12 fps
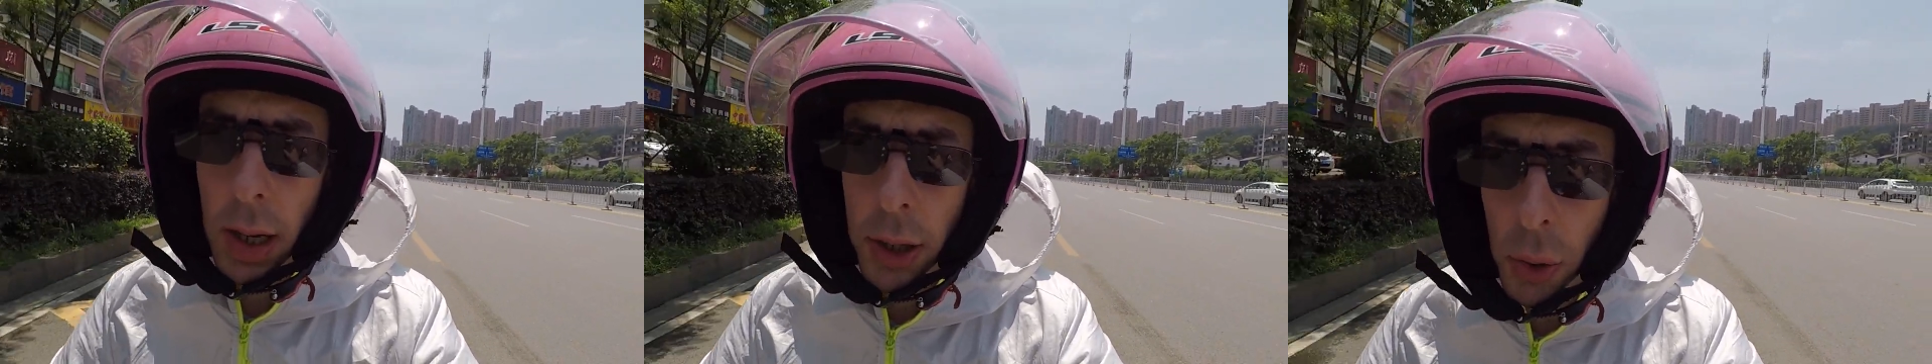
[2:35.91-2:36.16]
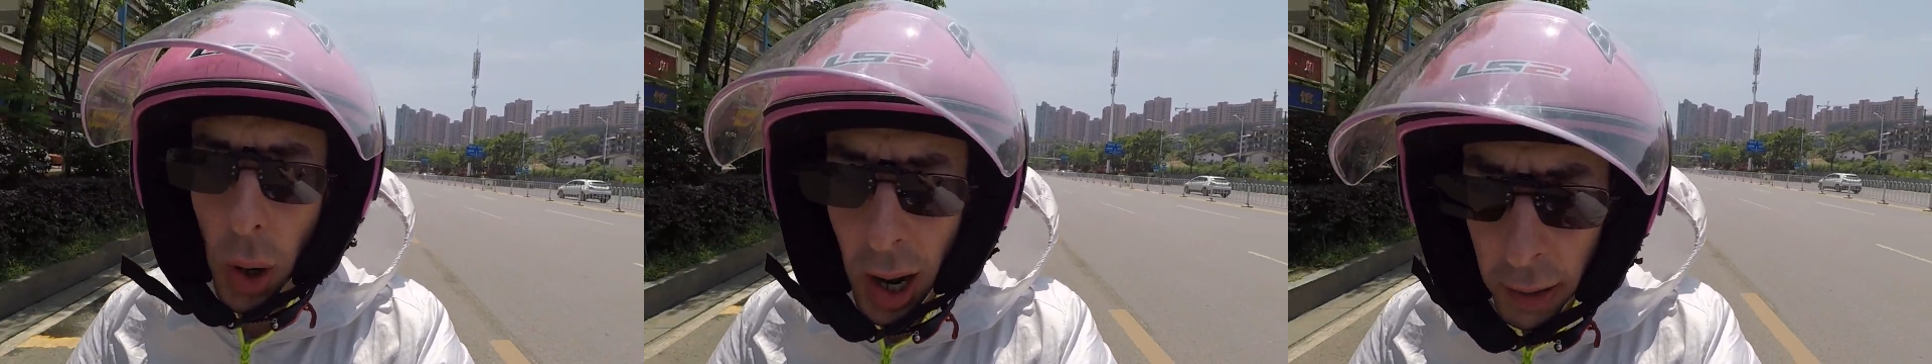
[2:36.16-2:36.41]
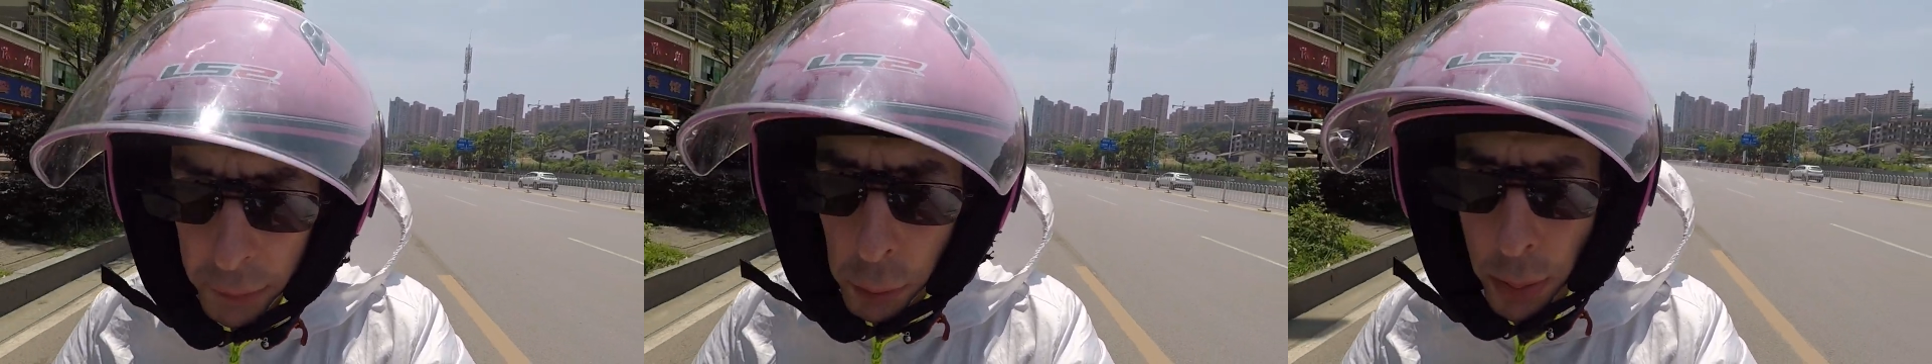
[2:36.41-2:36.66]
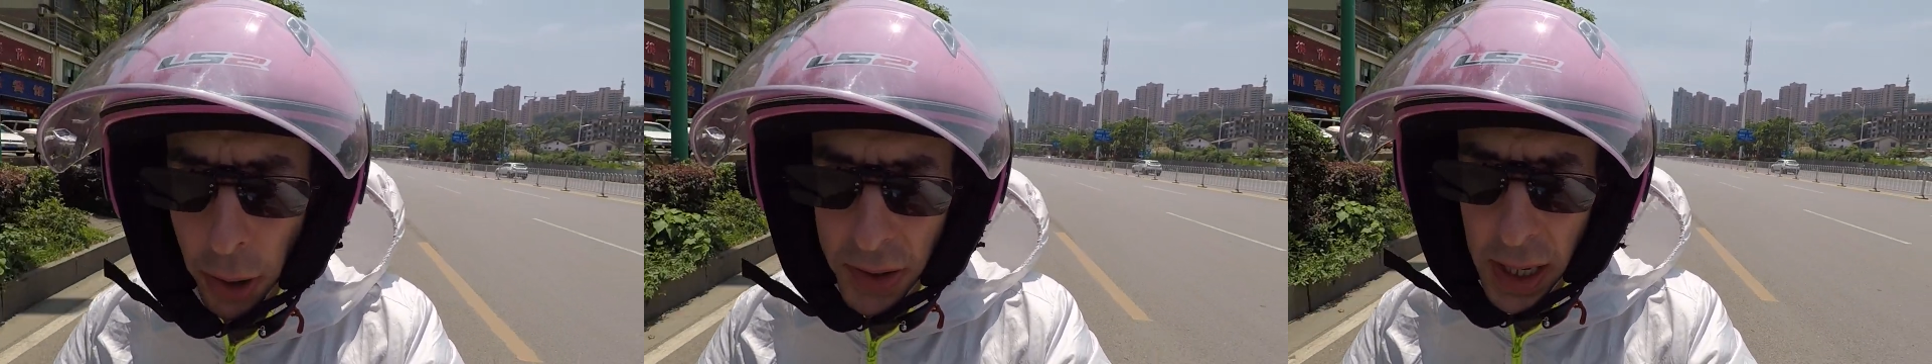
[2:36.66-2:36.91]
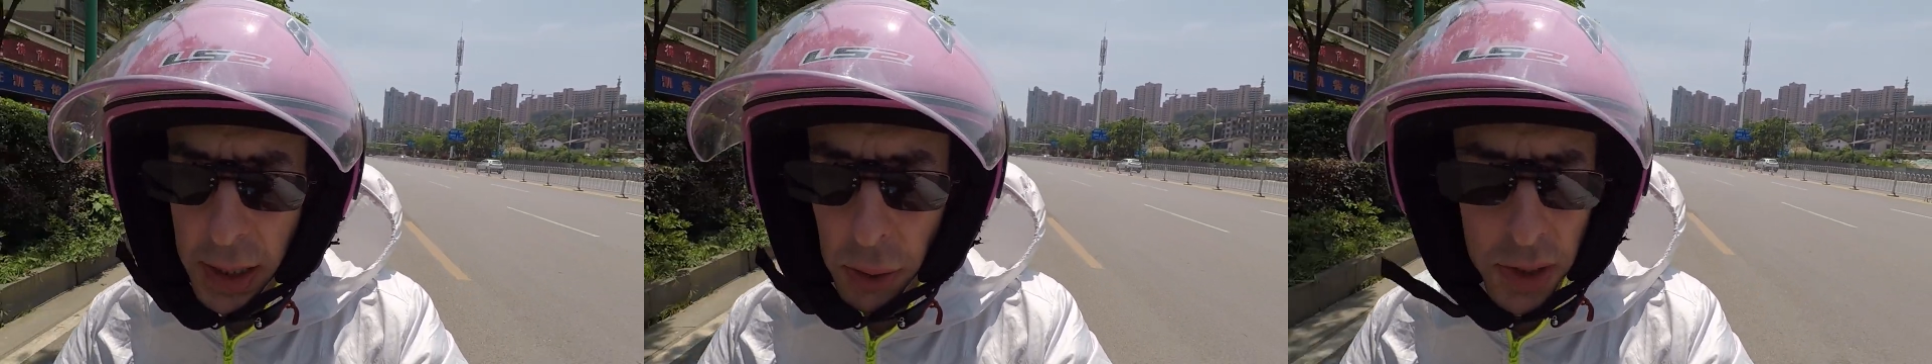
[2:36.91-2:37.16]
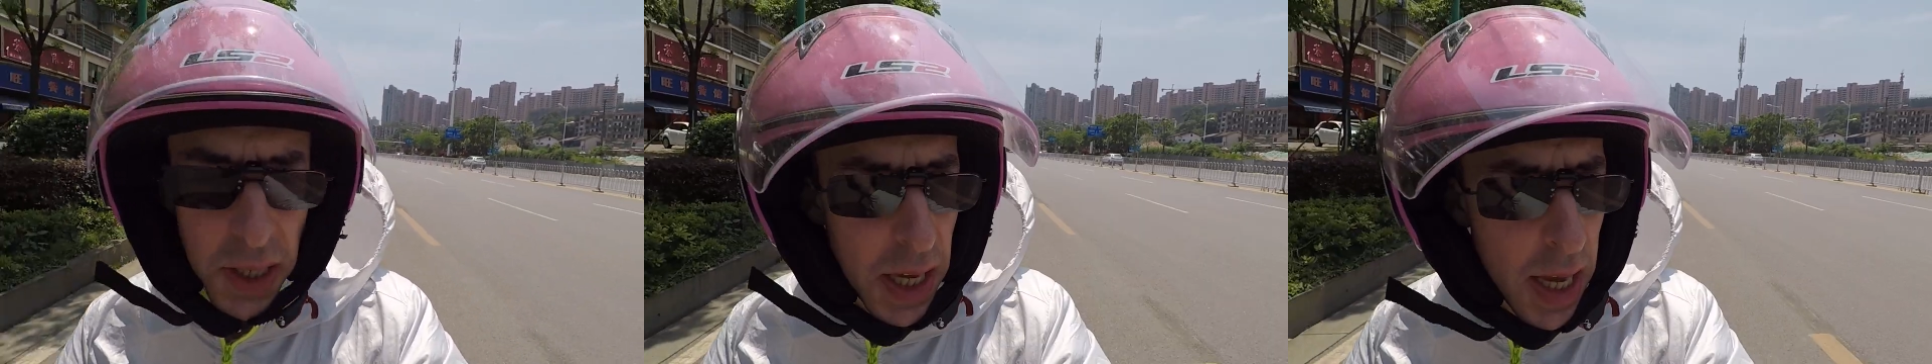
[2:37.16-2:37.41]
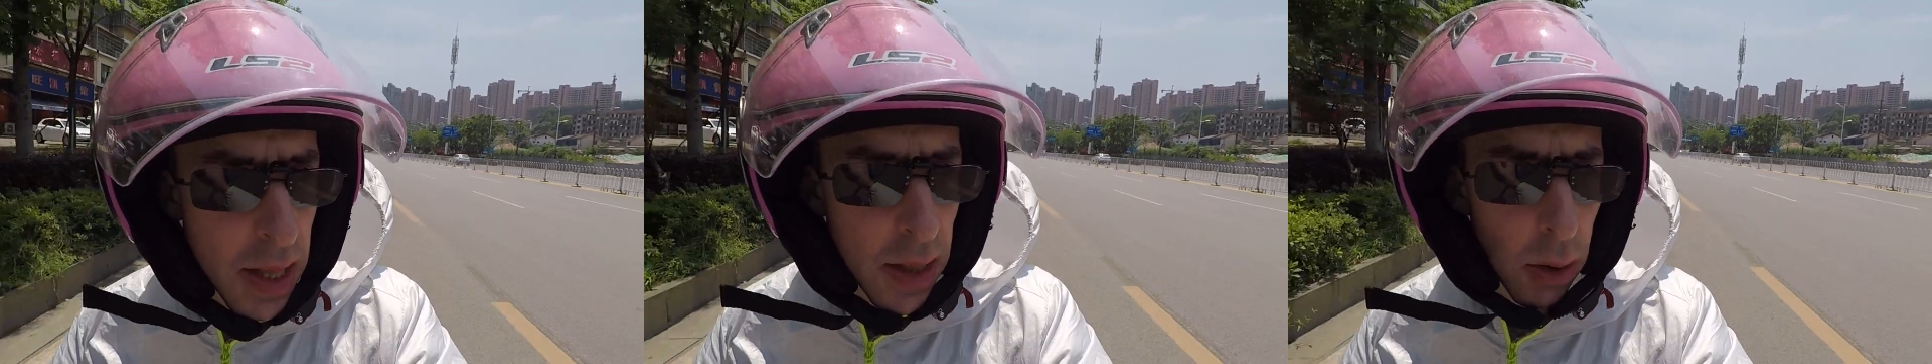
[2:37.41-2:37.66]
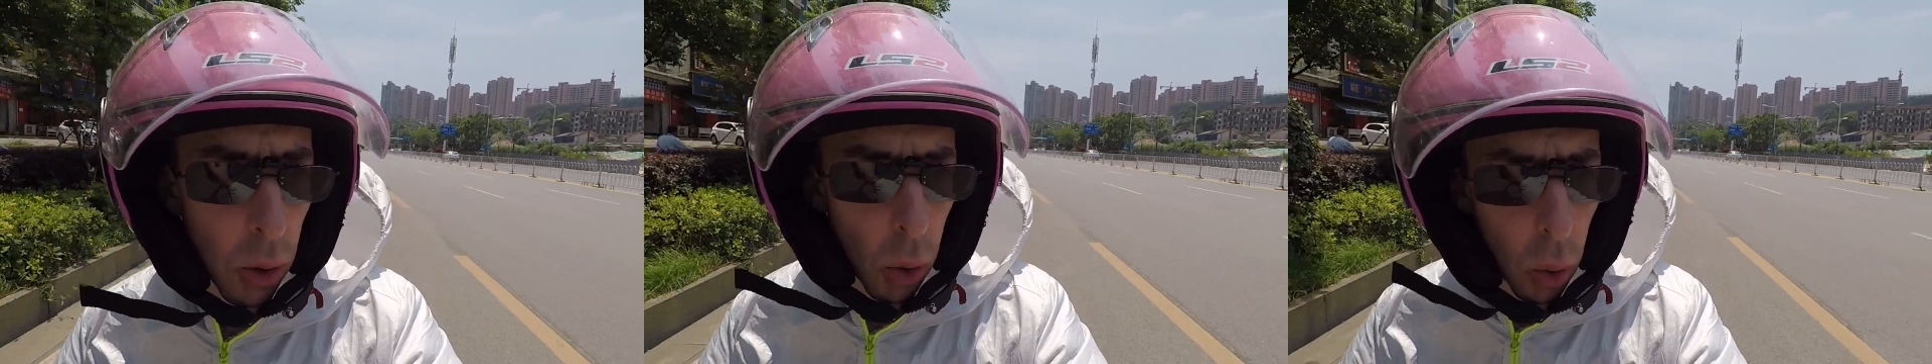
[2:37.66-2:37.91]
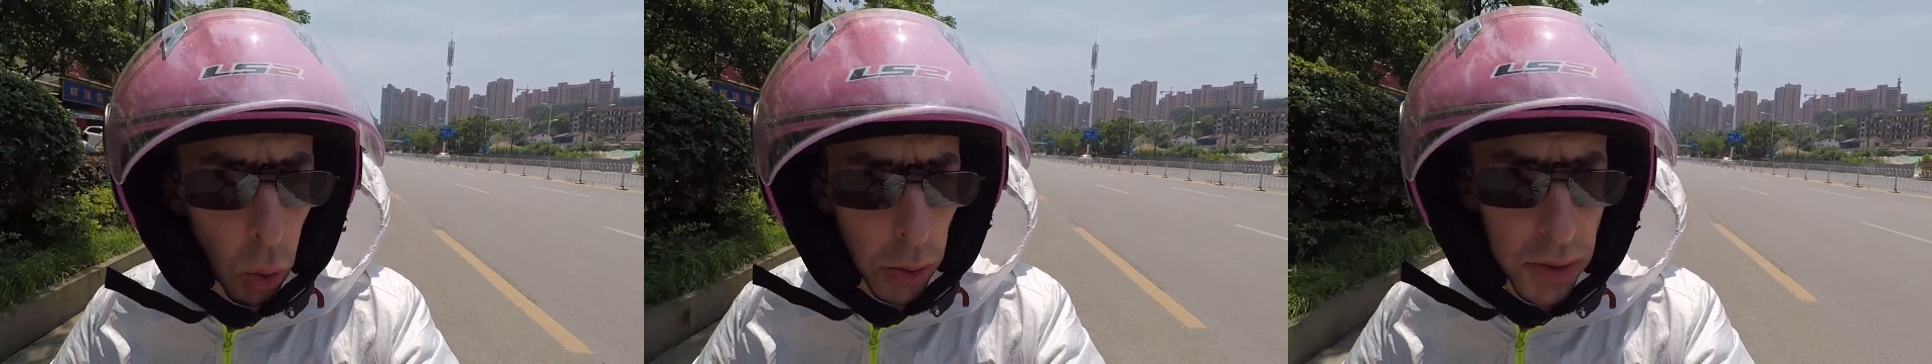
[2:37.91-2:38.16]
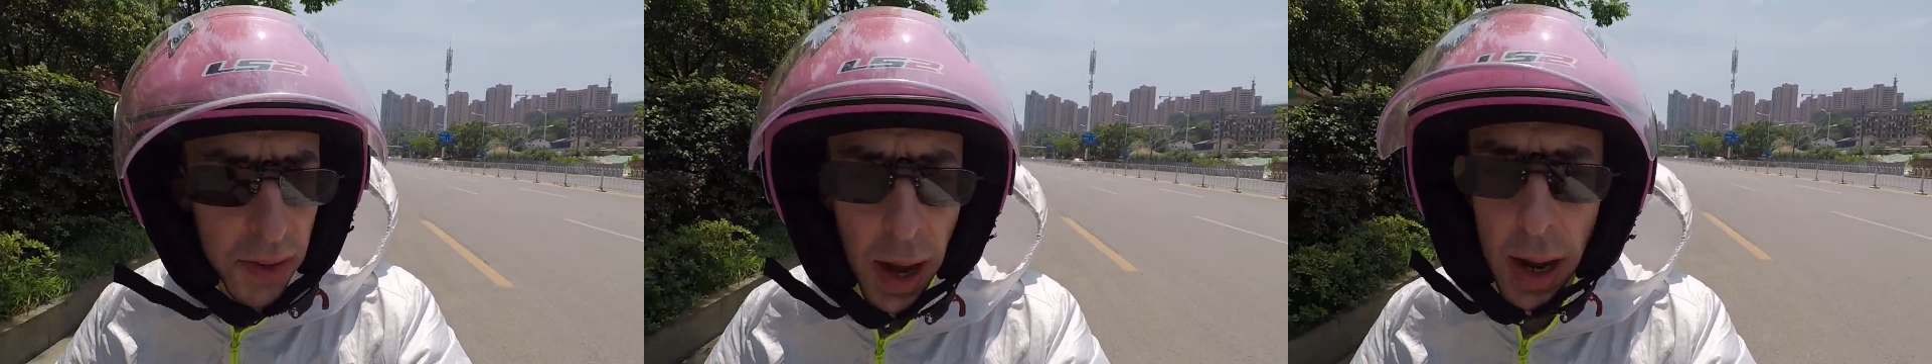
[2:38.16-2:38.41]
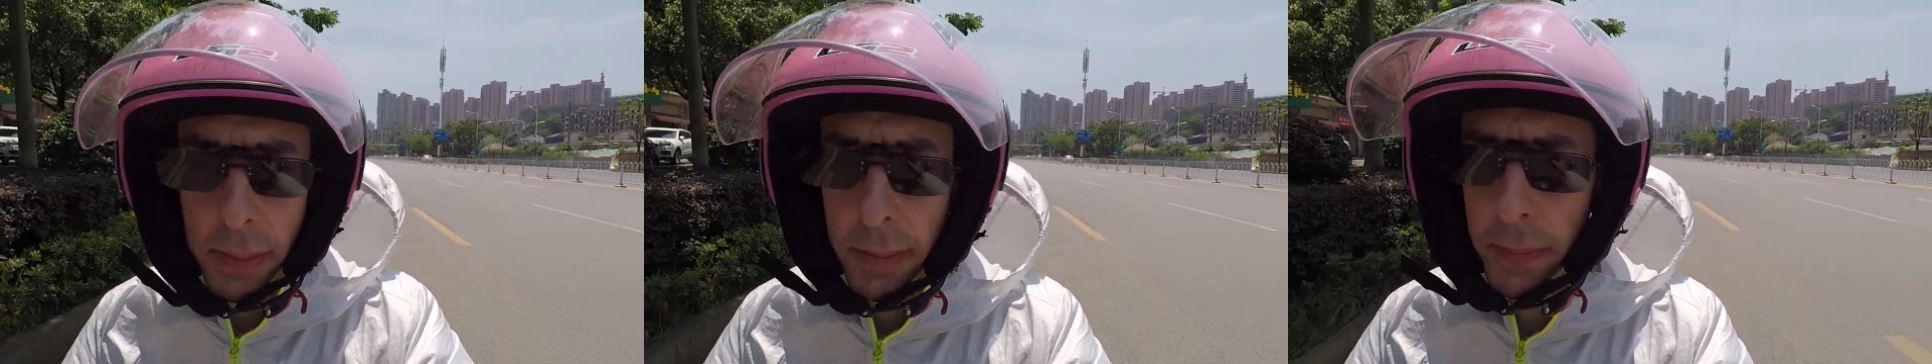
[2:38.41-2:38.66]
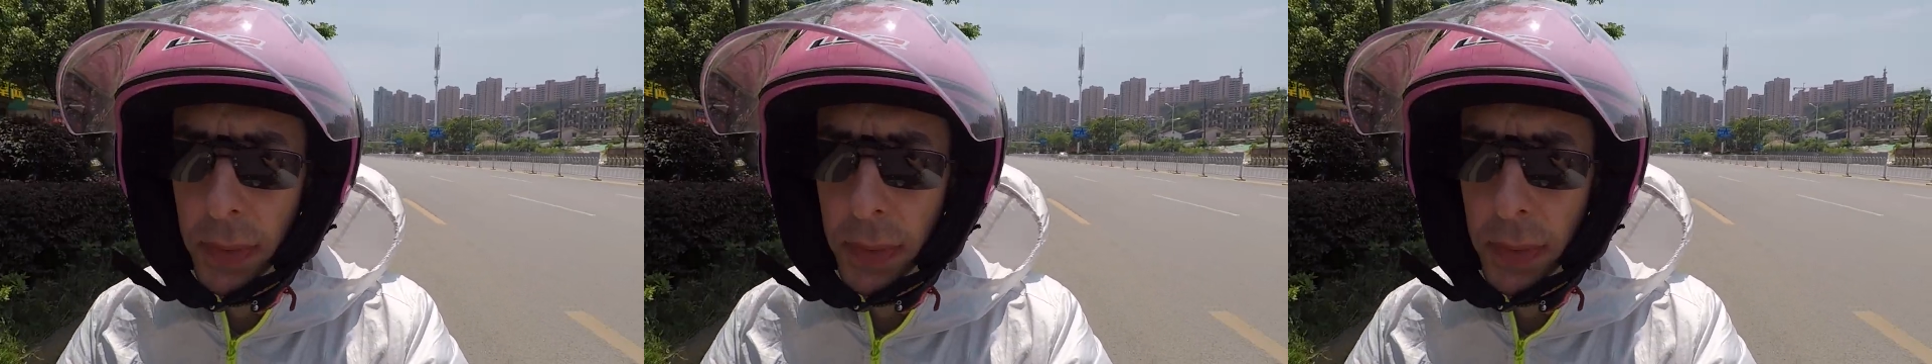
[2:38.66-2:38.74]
You have to protect your skin all the time.